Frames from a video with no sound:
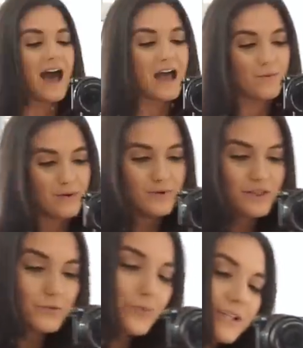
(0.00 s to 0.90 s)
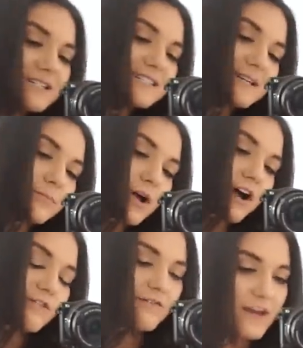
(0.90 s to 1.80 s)
I went with a really simple
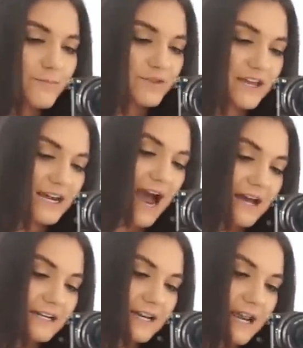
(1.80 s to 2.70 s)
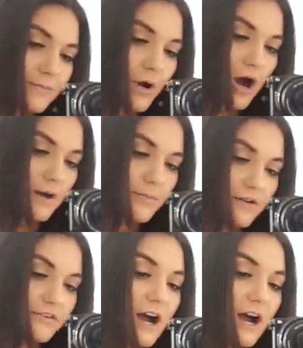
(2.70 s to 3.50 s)
outfit but then added a pop of